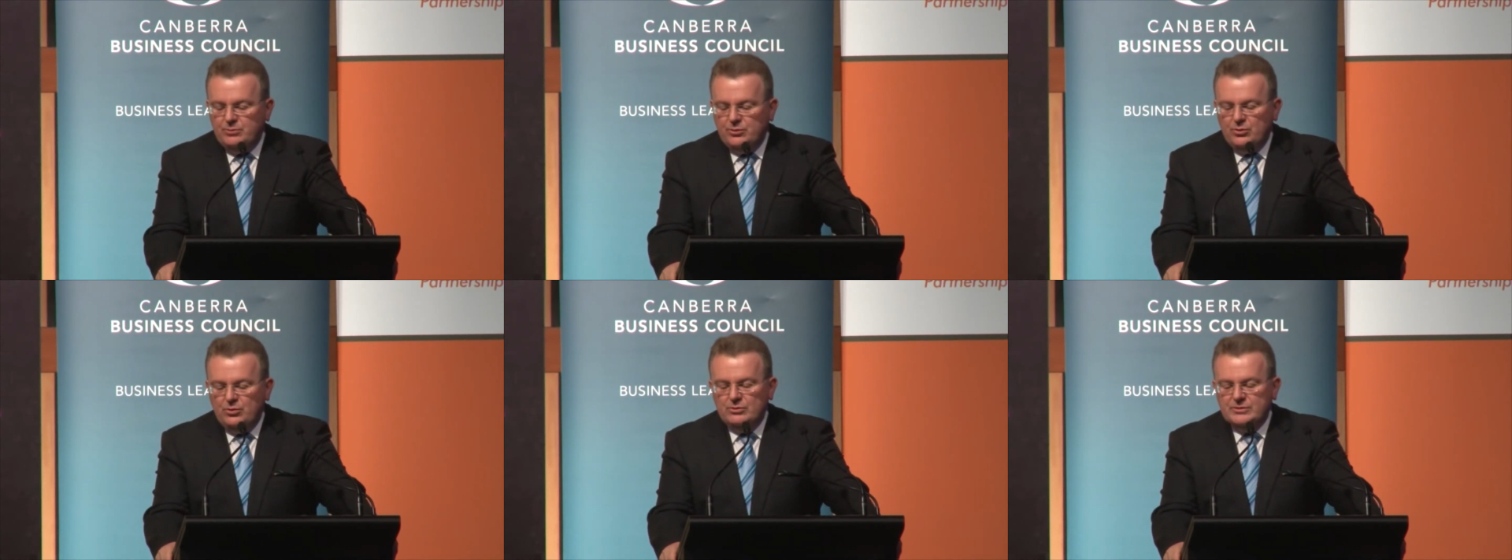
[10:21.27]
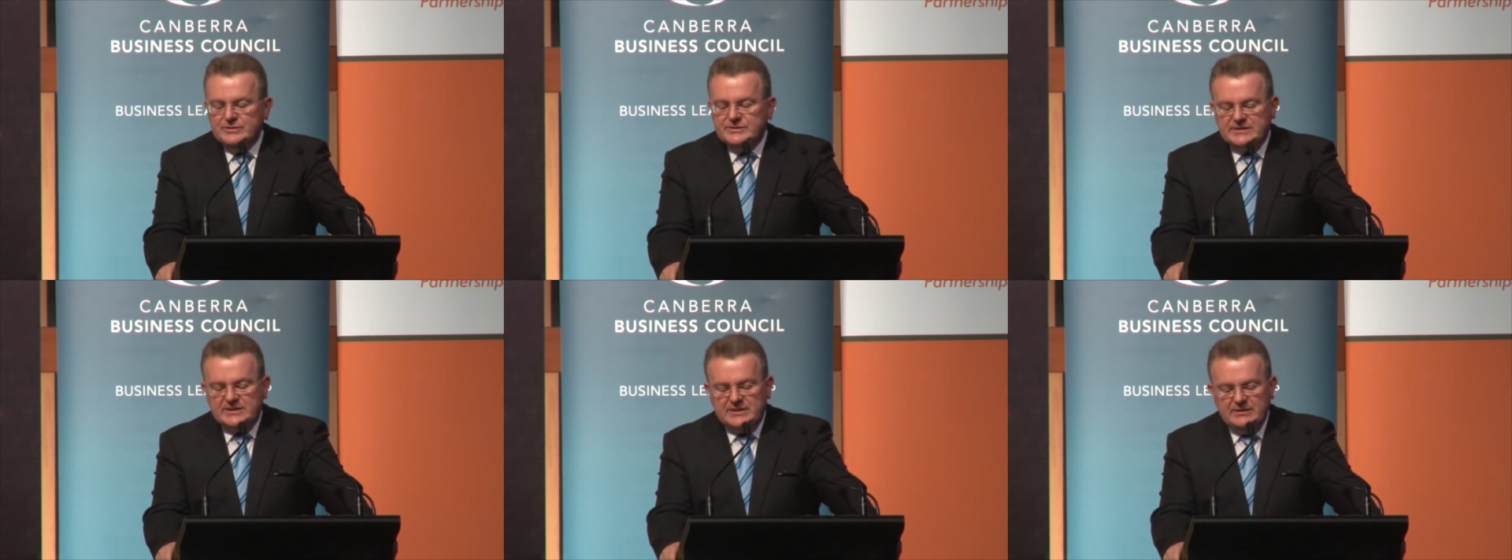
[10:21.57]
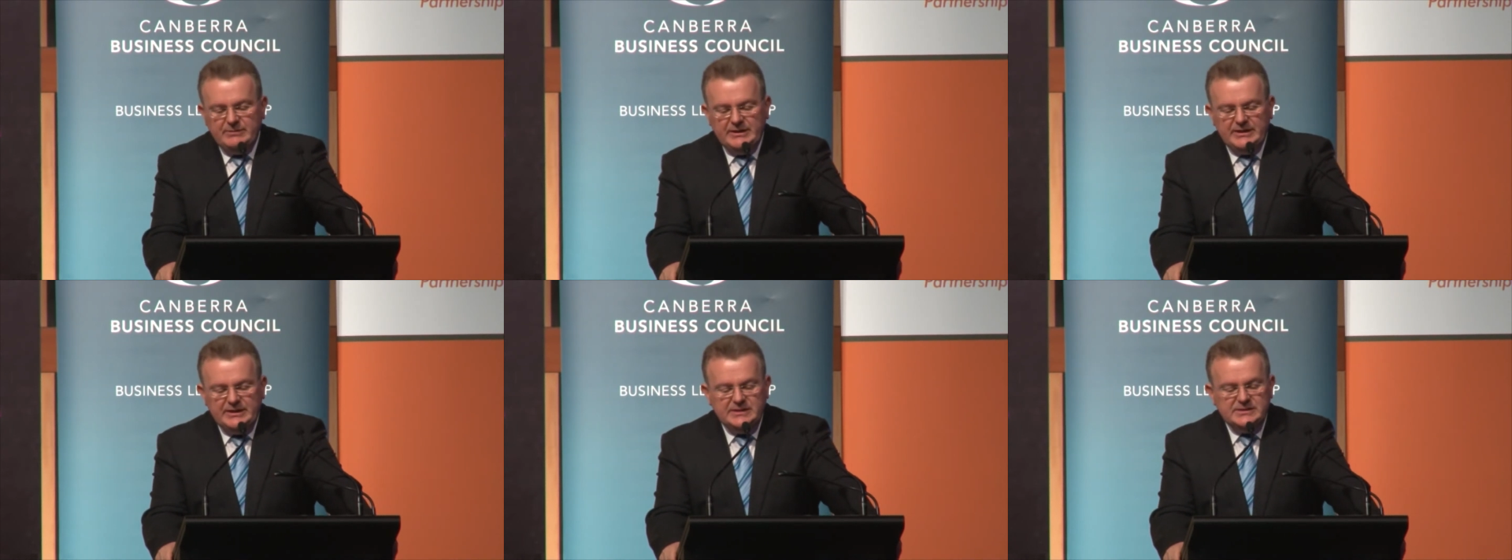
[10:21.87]
boards,
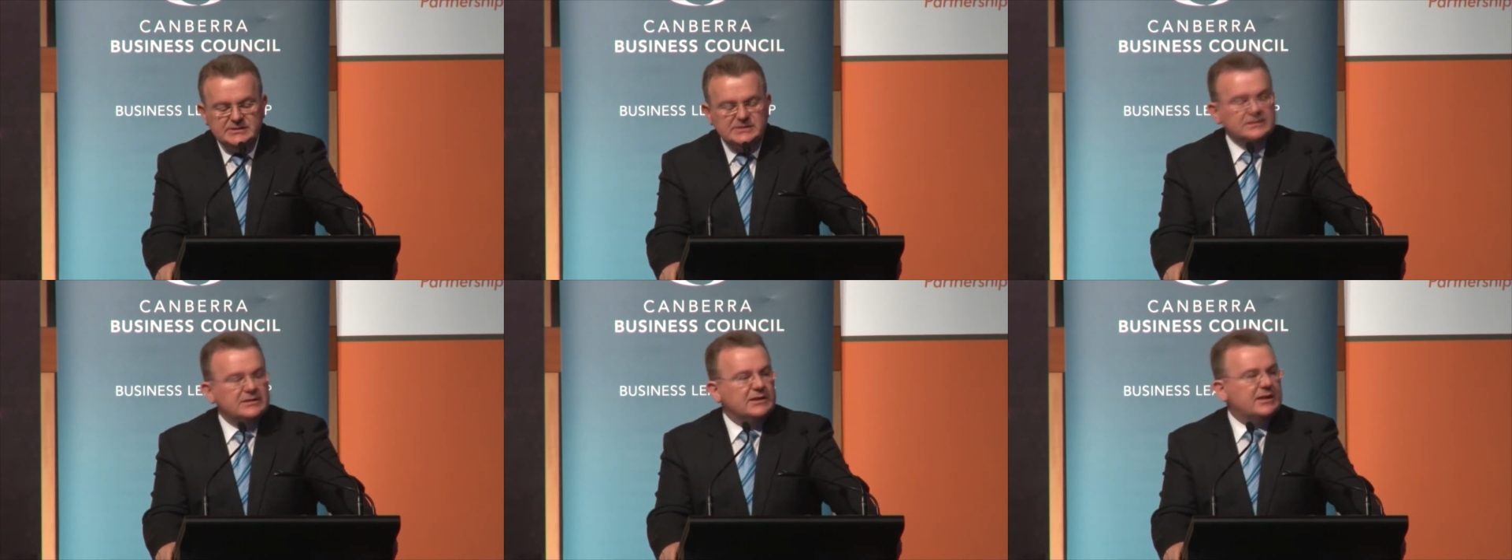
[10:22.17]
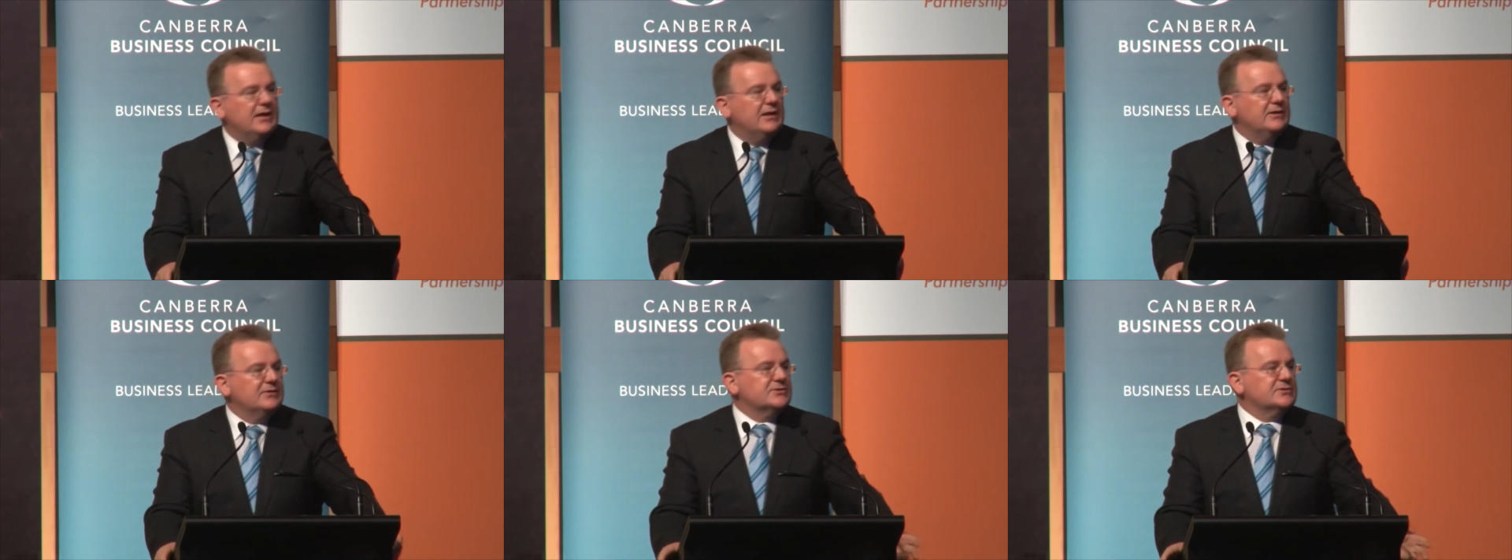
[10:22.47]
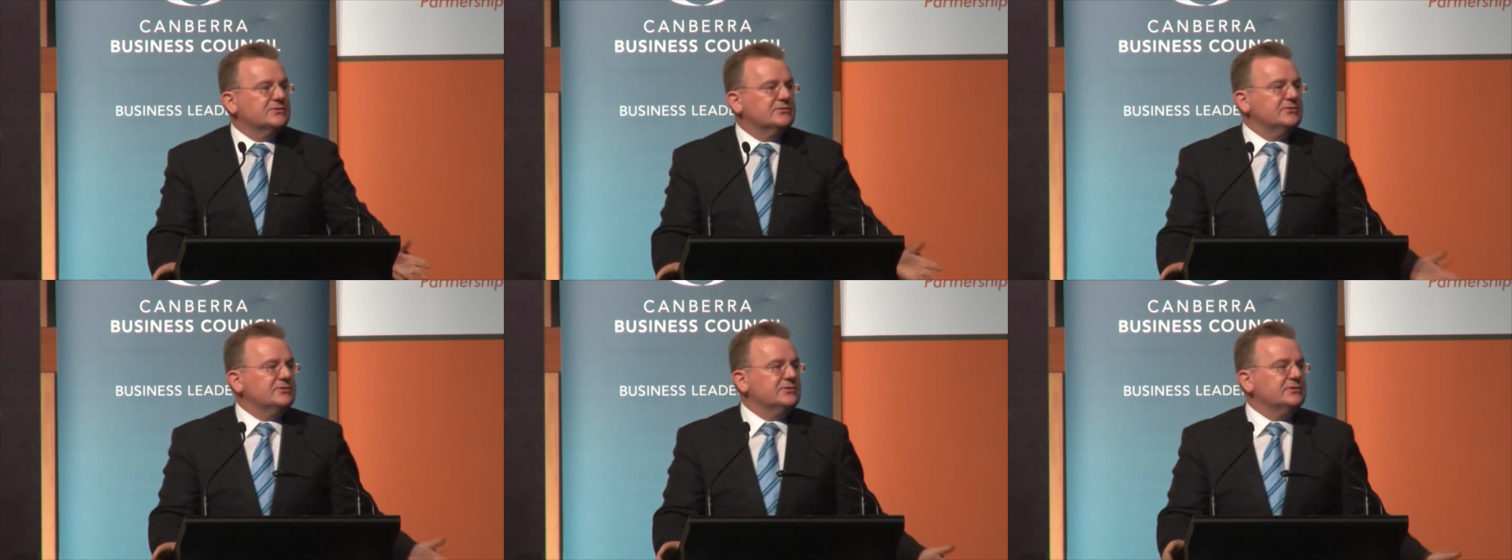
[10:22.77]
committees and
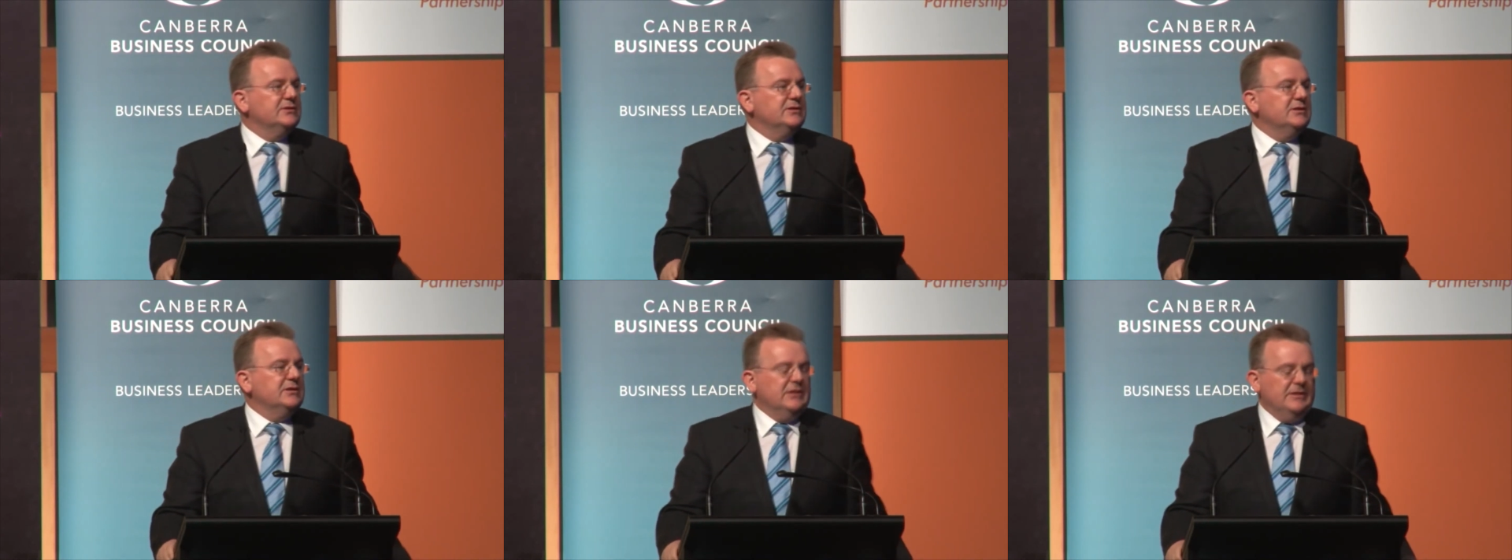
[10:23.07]
councils,